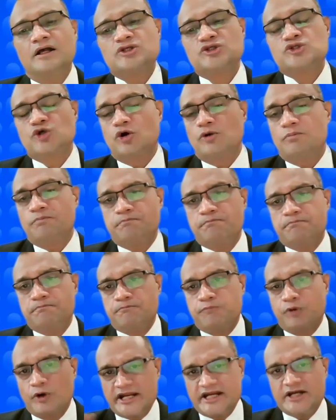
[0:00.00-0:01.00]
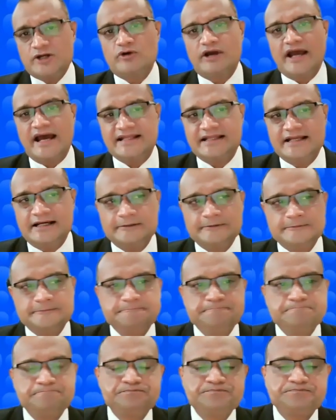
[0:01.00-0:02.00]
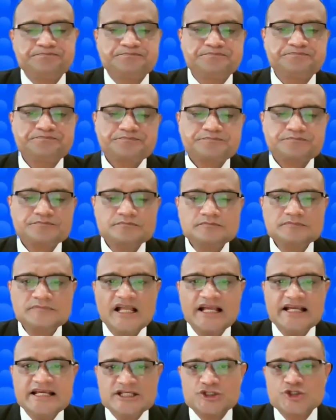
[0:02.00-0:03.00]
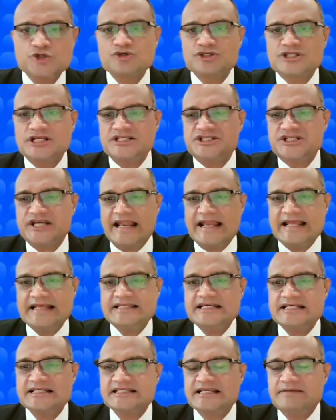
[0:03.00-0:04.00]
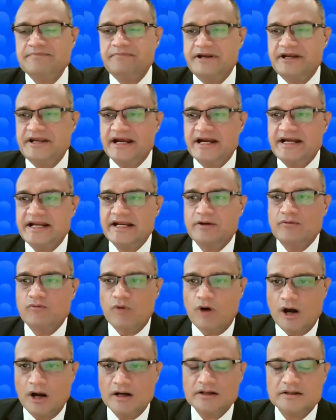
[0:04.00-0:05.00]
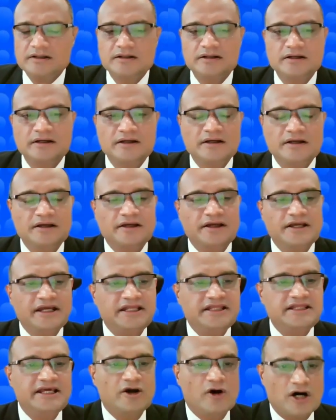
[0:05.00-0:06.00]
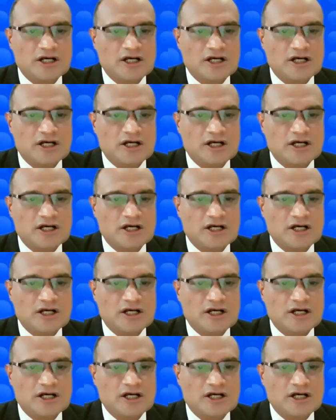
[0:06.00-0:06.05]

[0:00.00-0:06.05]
So, putting together issues and challenges in pediatric ward in the